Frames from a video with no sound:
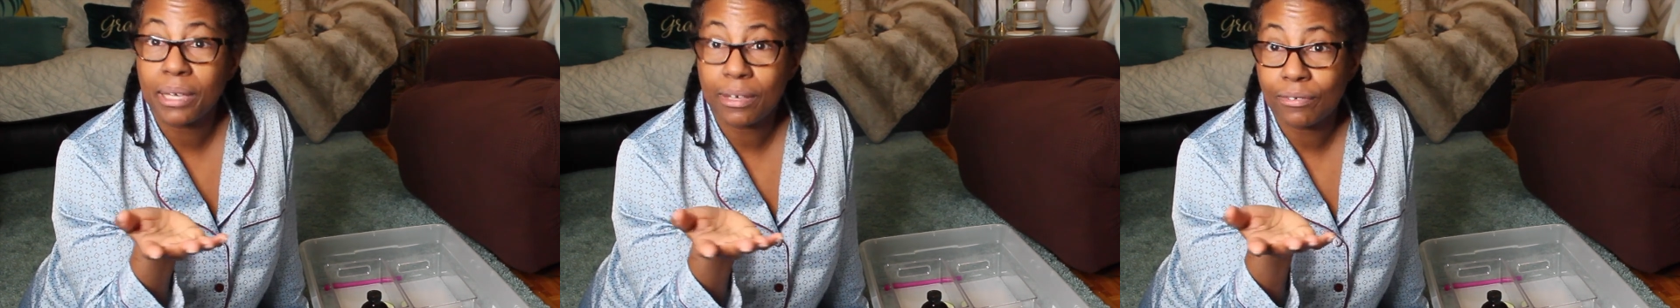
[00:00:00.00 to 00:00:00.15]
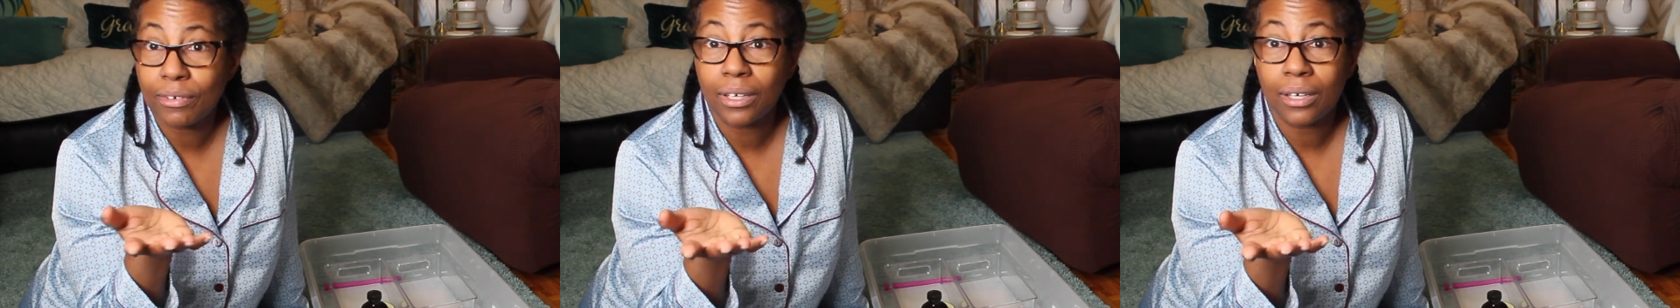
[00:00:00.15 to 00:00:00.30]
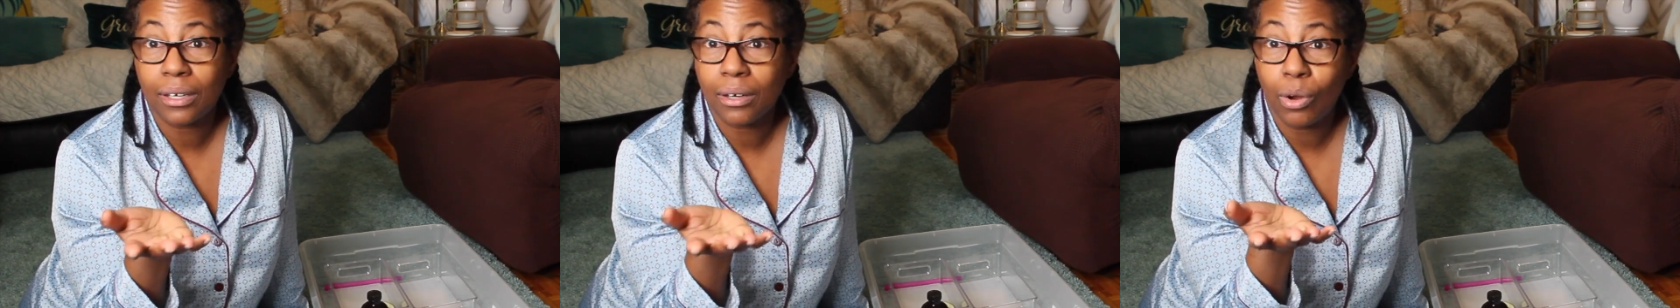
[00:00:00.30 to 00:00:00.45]

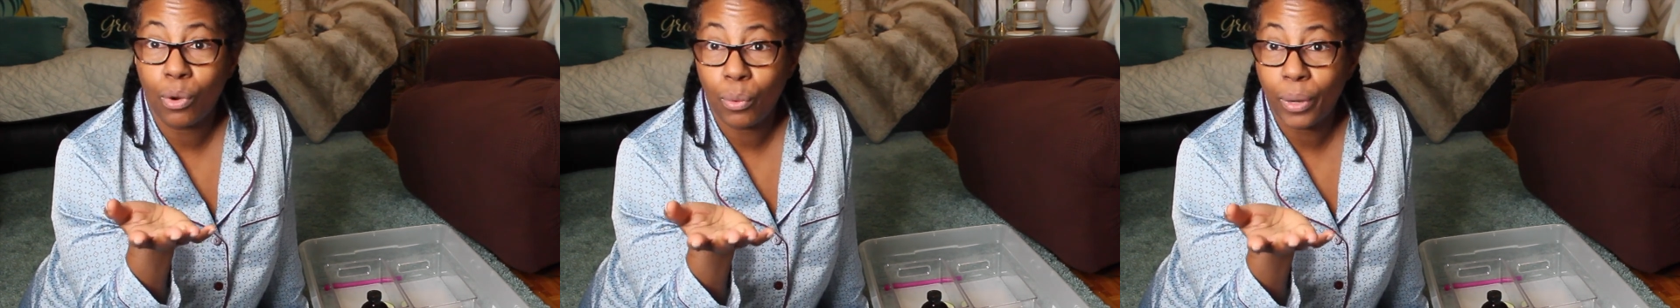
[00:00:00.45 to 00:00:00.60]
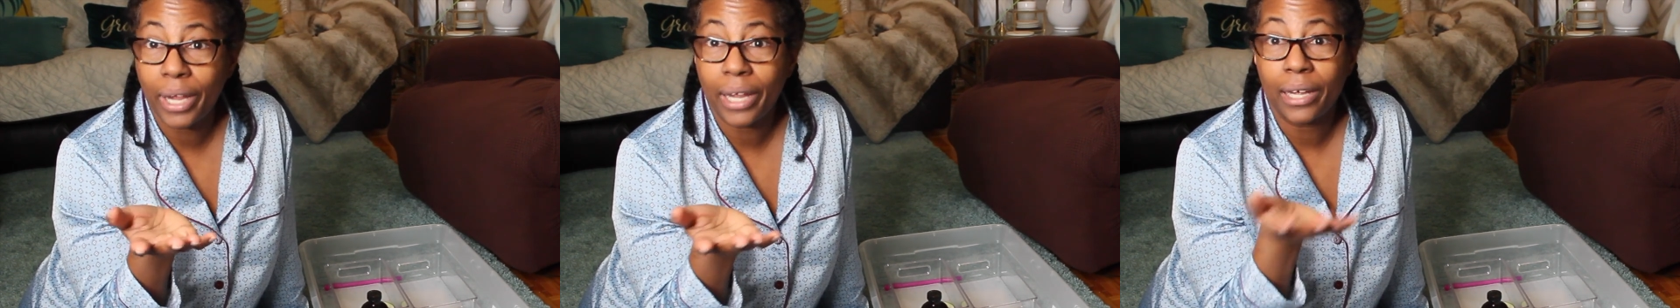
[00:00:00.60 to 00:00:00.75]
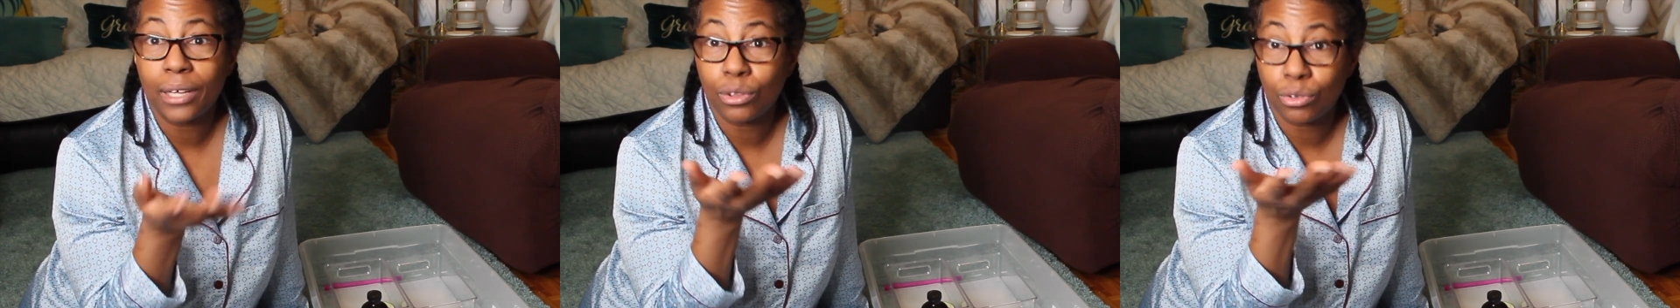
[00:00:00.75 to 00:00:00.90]
giving
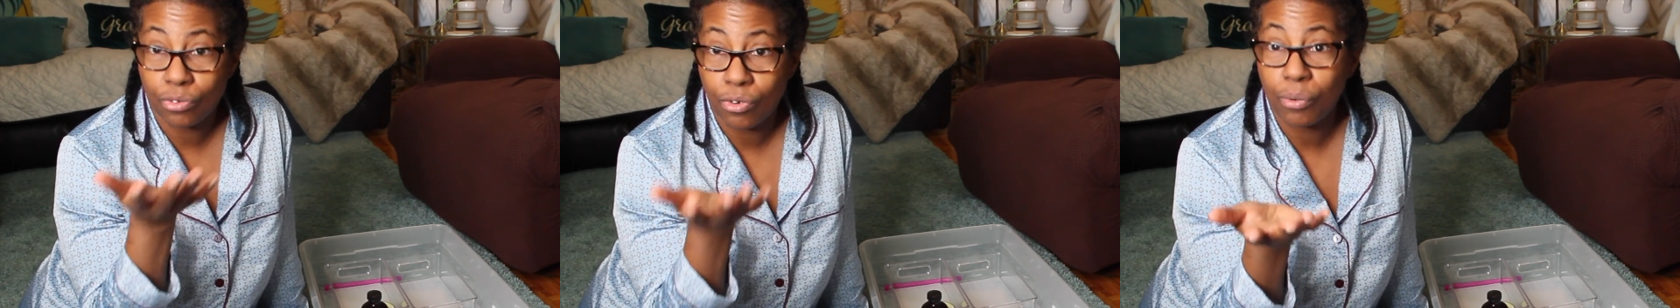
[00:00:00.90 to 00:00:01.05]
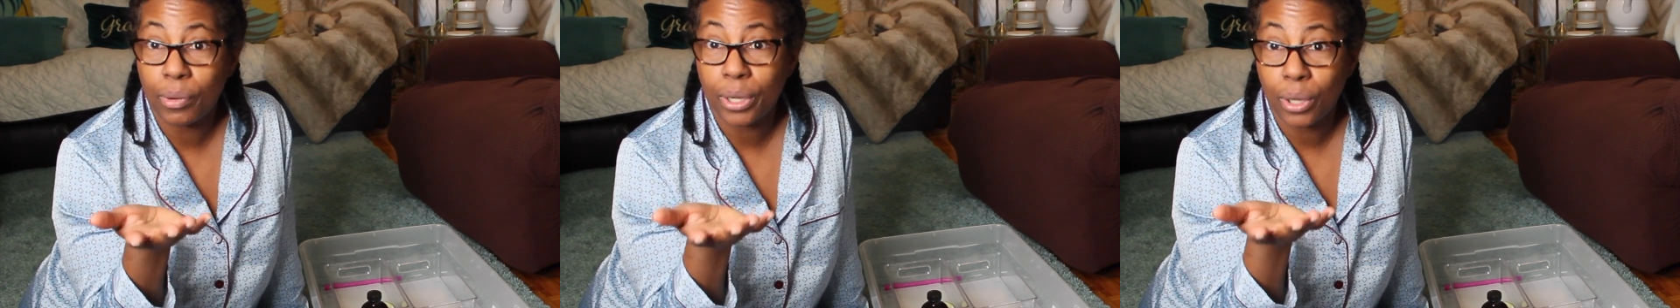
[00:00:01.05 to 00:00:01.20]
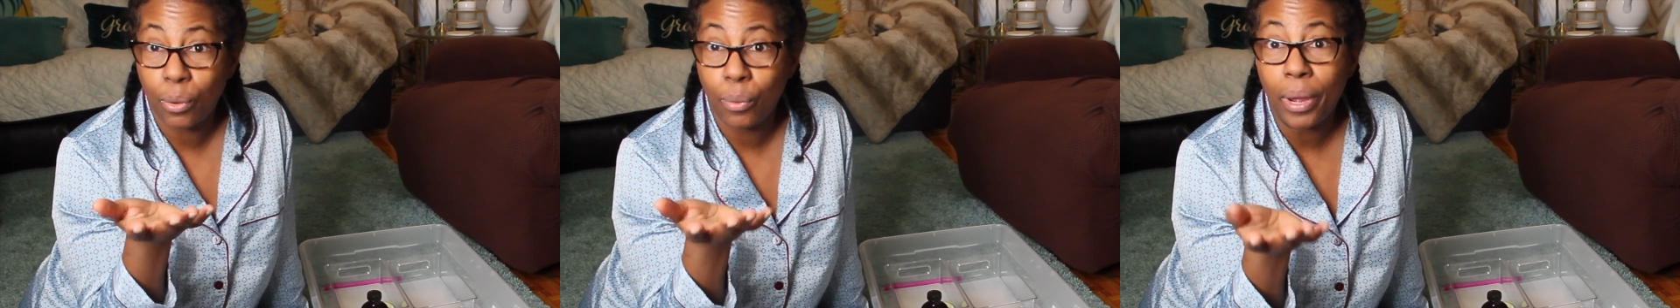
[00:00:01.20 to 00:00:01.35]
away and
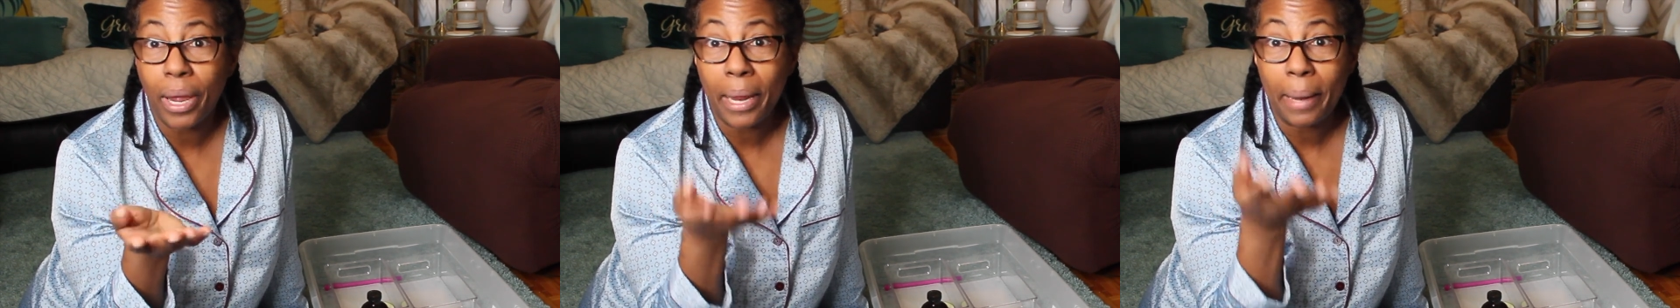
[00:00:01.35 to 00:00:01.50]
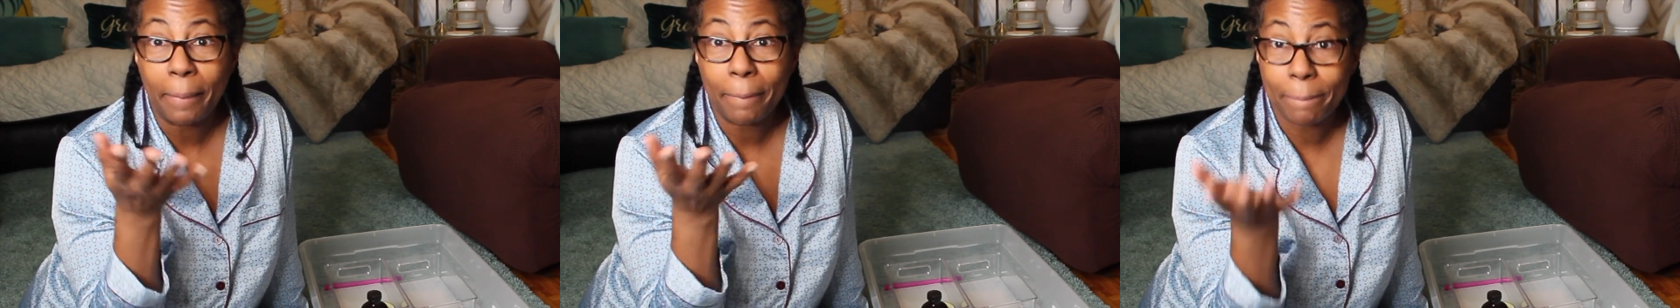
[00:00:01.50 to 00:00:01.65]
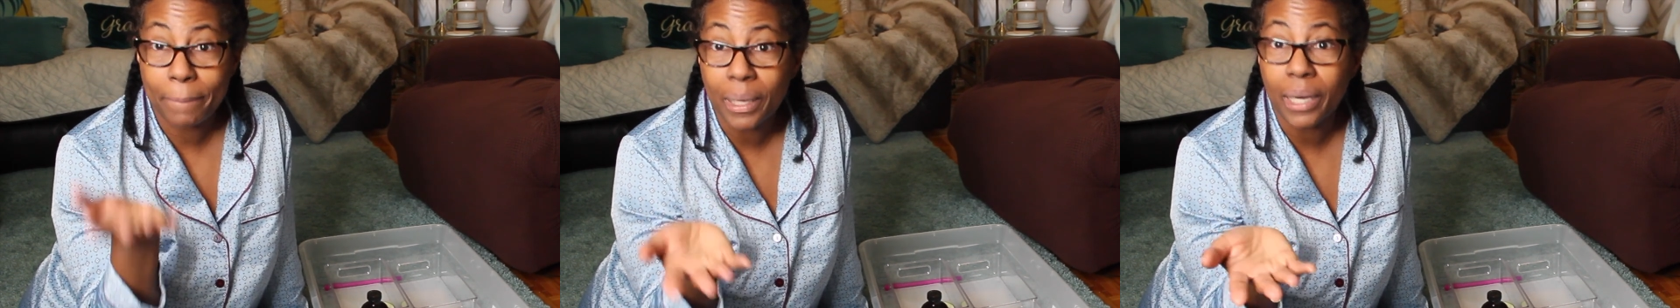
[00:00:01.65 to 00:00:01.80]
throwing away,